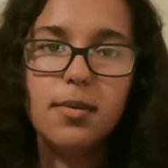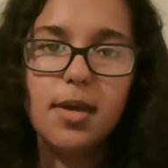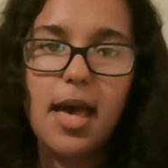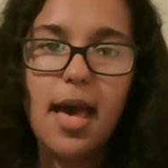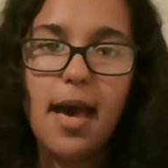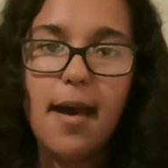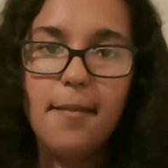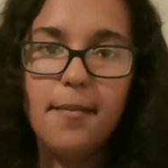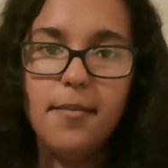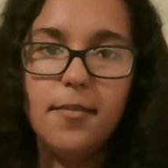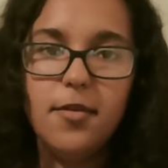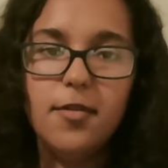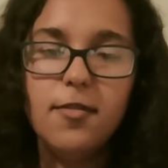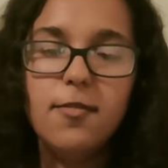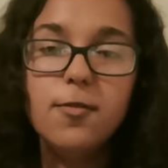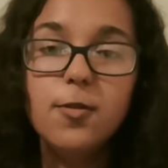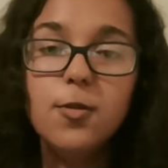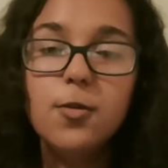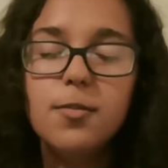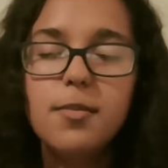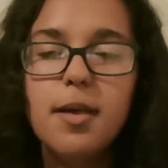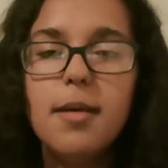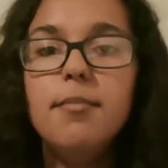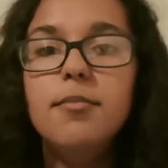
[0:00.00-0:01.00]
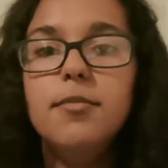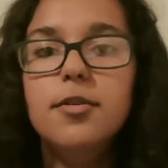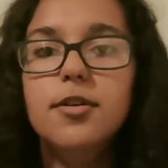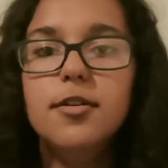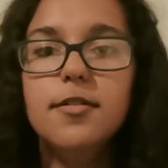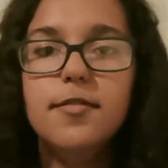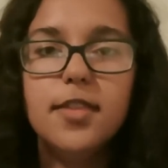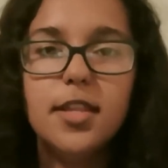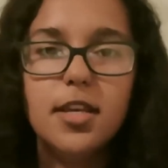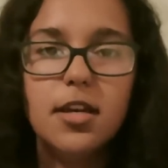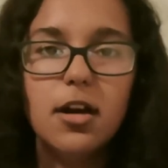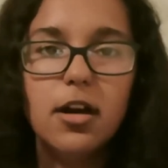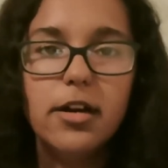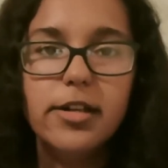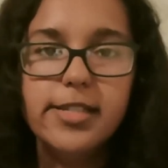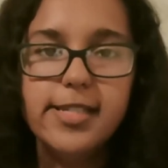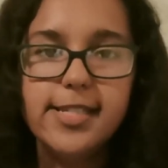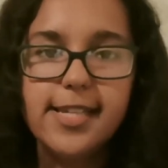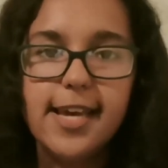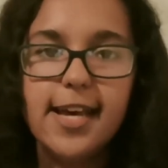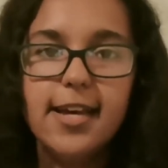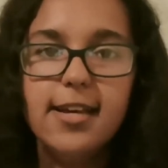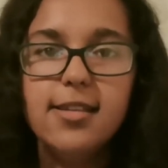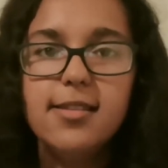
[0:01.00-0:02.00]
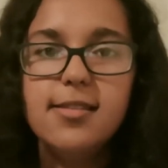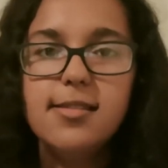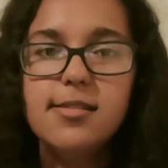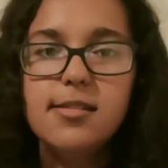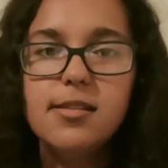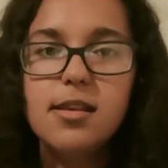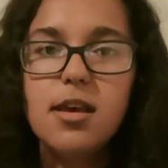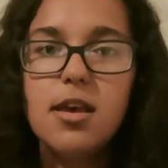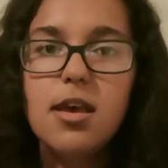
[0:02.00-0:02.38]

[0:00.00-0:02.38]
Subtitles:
am a full member of the RTS.